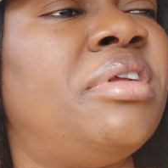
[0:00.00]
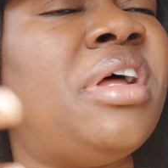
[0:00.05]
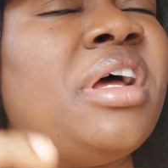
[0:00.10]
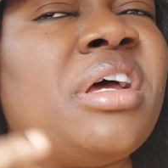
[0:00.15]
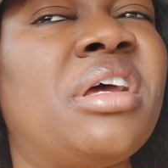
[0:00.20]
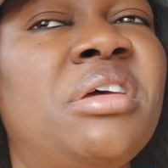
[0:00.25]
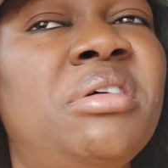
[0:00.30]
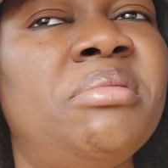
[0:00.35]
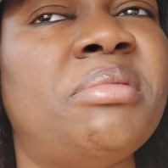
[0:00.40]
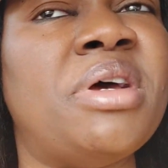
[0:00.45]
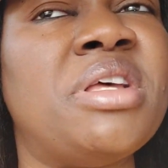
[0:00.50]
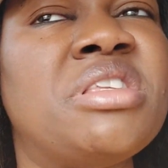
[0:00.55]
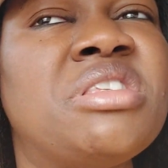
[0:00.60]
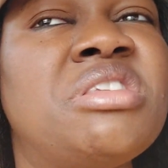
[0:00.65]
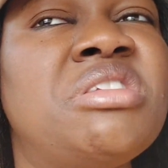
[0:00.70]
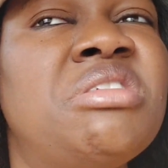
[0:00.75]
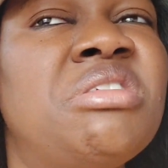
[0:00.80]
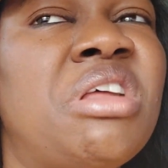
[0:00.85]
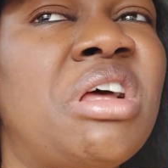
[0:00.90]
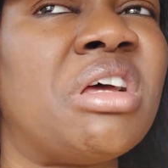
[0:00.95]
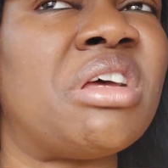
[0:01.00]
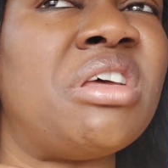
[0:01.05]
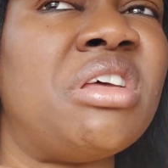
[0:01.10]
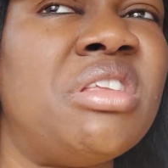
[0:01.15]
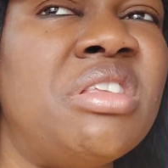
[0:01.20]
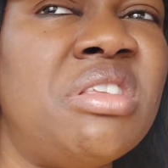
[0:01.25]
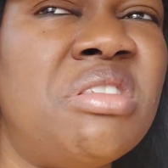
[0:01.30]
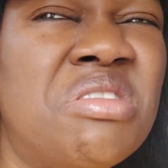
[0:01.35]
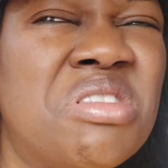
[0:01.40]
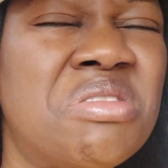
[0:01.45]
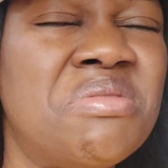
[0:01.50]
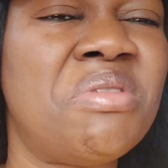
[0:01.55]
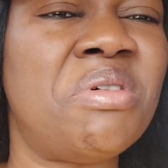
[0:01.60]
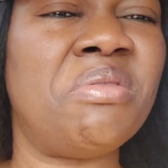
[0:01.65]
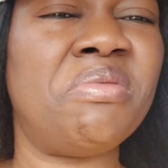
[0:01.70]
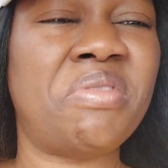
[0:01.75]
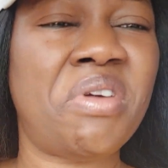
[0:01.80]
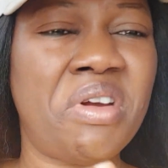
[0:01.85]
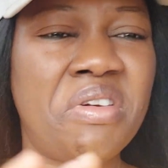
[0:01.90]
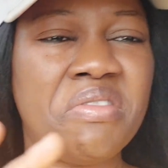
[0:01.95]
like you might see like it's
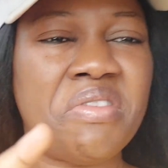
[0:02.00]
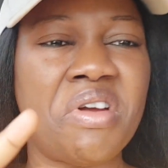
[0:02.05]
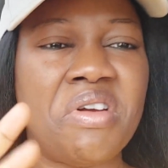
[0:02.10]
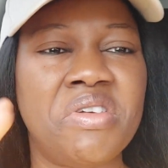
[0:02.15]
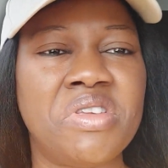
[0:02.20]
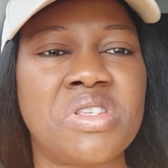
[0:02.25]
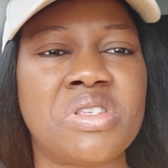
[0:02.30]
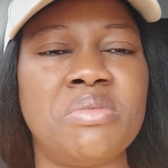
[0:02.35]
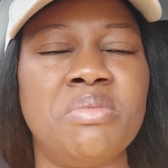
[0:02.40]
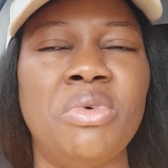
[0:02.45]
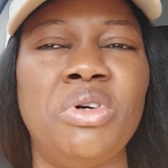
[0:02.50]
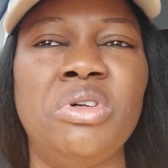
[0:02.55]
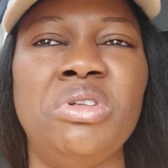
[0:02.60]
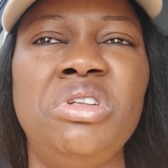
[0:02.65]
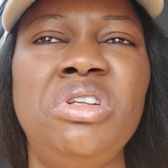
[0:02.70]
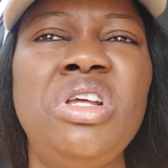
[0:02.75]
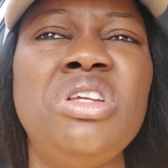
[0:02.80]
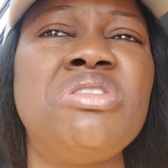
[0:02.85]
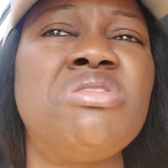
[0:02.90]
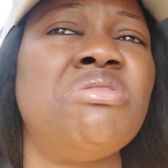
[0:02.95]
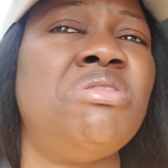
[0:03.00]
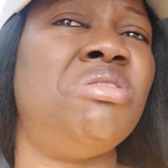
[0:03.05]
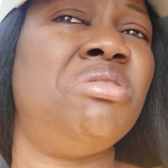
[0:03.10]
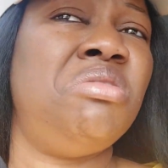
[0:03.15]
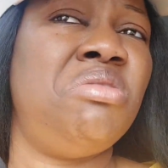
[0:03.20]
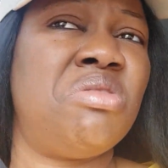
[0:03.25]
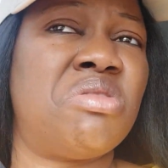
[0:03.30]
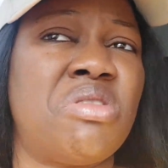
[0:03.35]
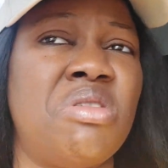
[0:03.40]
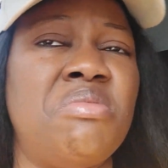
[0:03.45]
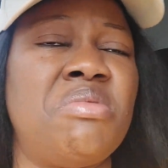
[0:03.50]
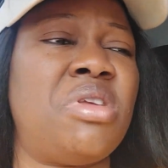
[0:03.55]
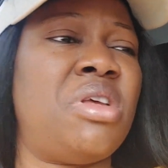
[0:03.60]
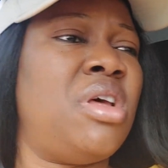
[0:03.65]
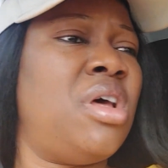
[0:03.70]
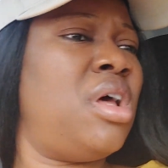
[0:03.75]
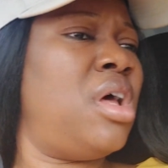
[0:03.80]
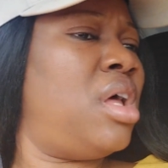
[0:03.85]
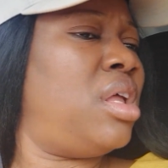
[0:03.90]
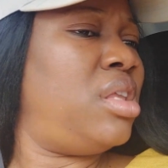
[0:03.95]
so very small, little or no.
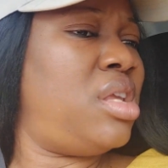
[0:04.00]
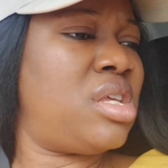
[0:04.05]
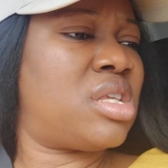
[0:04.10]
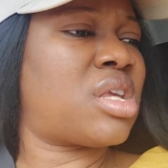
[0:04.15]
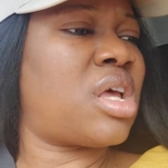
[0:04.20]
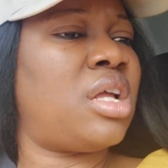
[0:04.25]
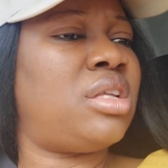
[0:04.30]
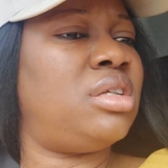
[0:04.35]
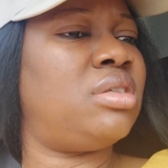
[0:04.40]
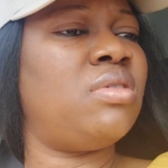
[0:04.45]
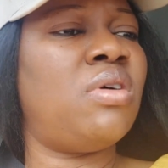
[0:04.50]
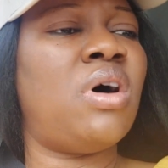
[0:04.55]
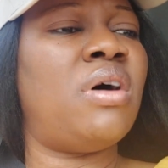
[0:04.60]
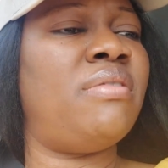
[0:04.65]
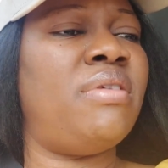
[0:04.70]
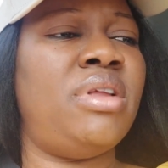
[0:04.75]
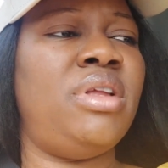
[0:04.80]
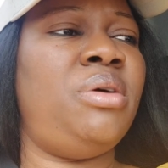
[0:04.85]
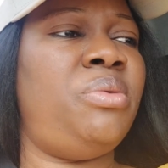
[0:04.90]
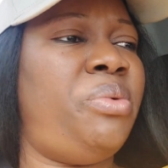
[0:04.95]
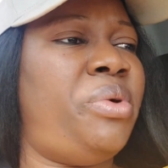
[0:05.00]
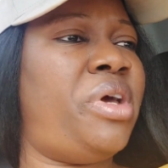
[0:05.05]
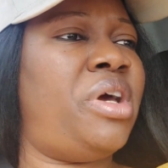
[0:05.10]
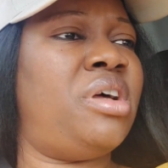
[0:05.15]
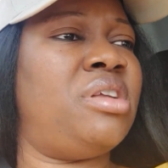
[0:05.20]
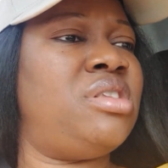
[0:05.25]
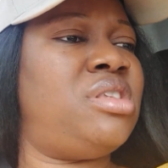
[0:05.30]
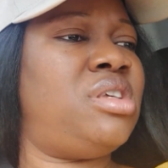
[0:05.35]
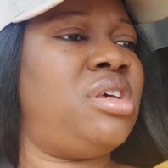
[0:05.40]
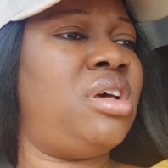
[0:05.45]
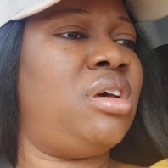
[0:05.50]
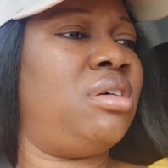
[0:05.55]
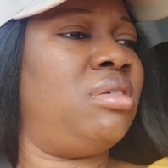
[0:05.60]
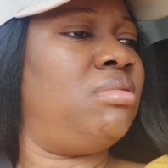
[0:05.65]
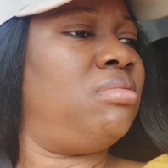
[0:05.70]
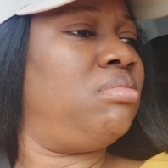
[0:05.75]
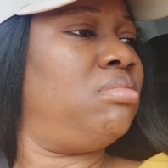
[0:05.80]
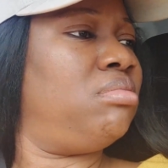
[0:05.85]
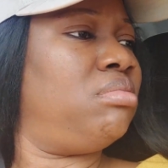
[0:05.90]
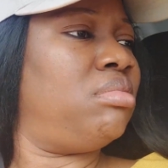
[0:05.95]
Sometimes this car did not have any wear and tear
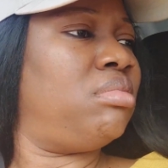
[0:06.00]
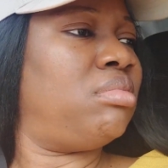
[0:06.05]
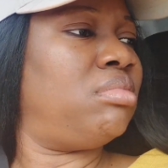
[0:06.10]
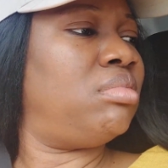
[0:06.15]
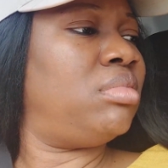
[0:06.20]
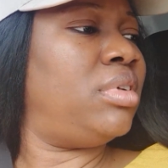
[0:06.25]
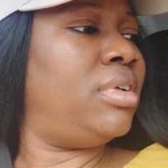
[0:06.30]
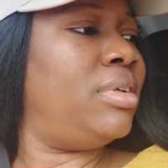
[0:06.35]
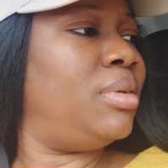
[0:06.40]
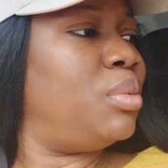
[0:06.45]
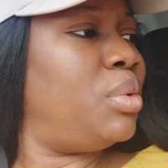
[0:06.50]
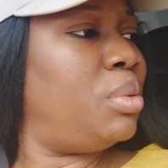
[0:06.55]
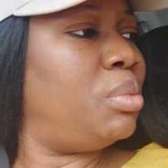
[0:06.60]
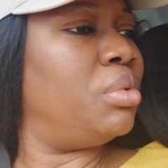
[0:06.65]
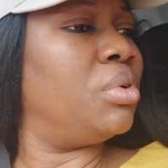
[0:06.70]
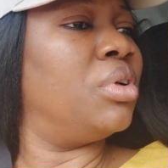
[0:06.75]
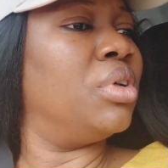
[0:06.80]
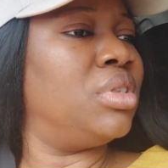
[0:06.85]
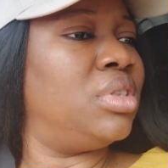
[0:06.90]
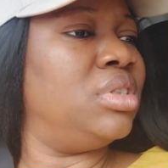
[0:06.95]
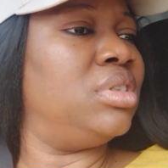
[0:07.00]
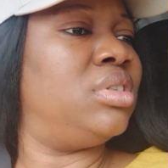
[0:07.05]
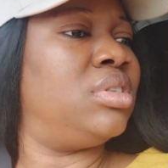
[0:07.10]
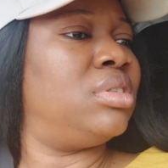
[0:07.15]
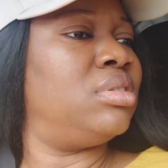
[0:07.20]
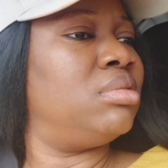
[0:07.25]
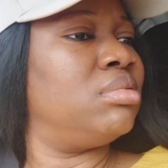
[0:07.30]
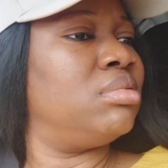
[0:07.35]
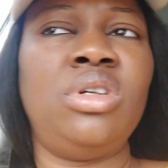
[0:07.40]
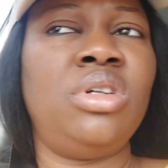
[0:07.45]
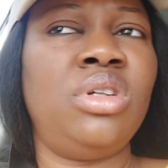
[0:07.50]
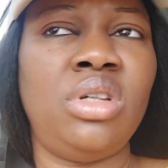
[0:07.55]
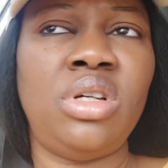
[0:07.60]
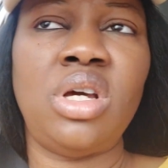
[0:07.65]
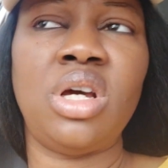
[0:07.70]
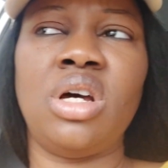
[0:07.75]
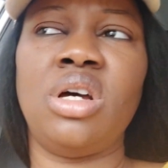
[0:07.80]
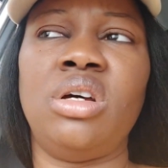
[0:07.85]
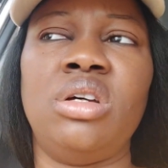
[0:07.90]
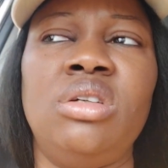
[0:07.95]
when we got it.
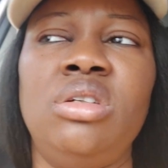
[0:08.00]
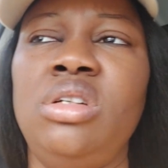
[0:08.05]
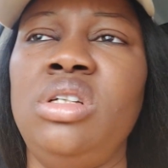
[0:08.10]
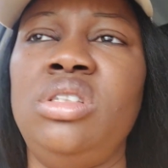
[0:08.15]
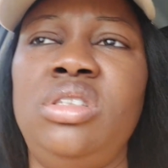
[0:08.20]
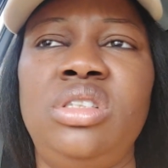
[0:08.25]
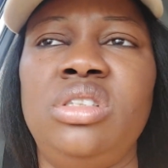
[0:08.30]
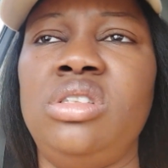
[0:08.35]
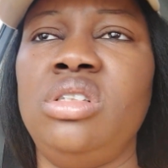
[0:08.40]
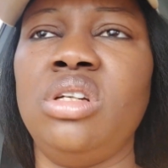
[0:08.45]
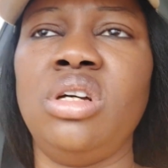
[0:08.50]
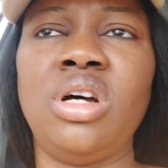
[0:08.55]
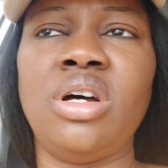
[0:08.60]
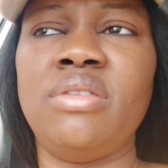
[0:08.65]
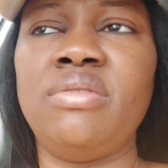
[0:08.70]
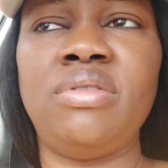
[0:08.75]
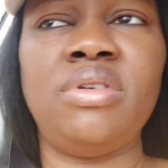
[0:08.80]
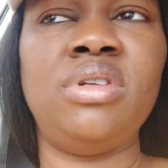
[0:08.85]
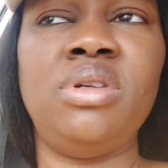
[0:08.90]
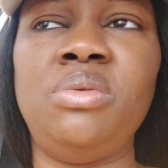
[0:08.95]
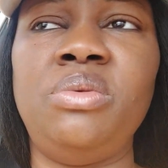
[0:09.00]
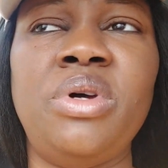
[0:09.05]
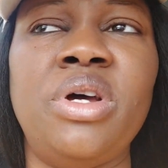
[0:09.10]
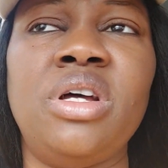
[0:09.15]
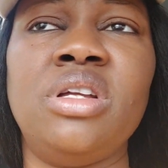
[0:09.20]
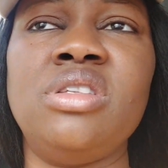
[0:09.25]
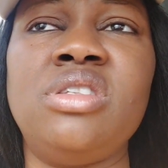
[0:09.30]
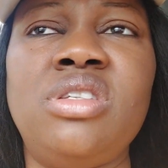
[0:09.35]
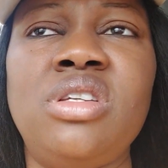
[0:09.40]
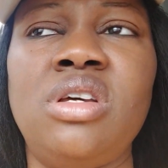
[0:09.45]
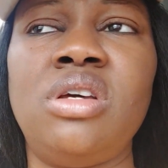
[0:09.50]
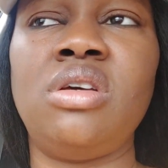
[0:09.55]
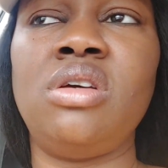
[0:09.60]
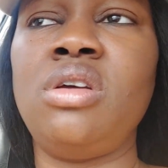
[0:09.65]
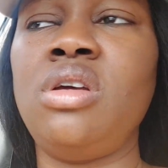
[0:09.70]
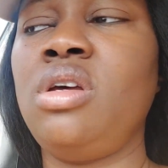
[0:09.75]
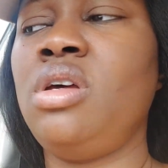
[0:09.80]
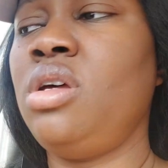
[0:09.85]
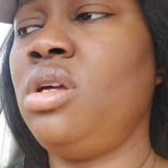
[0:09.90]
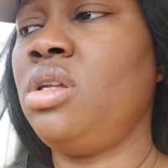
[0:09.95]
Yeah, it did not have any wear and tear.
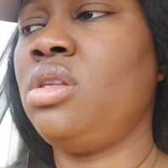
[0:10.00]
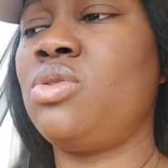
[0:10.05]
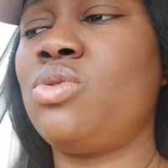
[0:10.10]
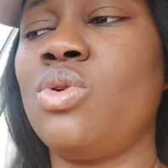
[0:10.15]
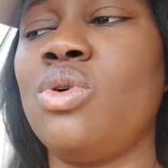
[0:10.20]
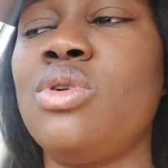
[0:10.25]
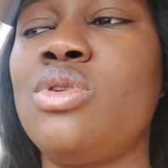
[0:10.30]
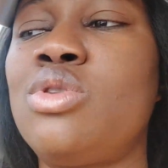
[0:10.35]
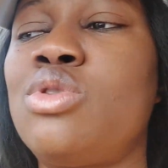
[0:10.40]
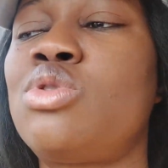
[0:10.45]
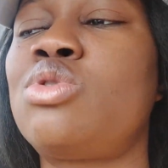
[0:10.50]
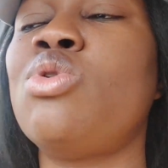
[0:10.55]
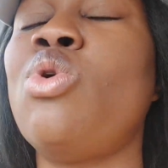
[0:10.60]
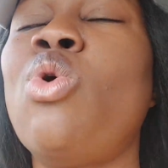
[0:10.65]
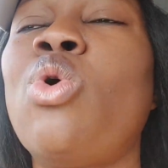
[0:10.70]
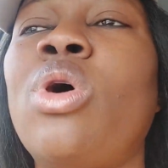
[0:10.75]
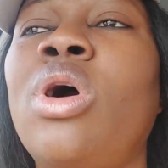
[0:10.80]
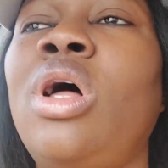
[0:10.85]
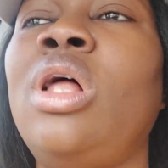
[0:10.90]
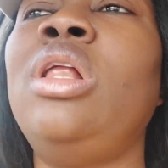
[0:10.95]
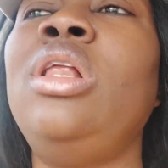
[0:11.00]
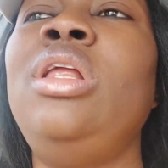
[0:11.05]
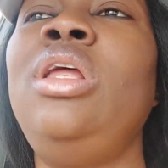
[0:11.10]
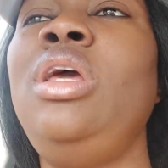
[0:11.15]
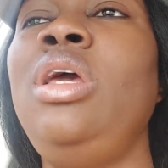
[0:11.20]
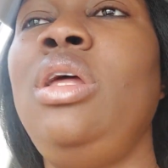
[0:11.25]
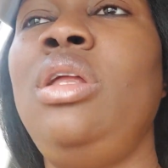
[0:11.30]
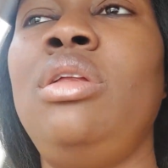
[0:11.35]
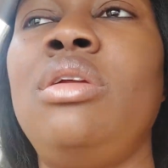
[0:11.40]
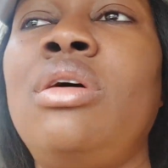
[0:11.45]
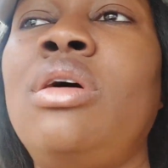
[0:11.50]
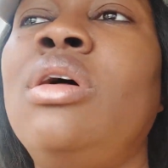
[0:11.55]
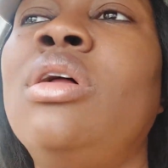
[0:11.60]
It was so clean.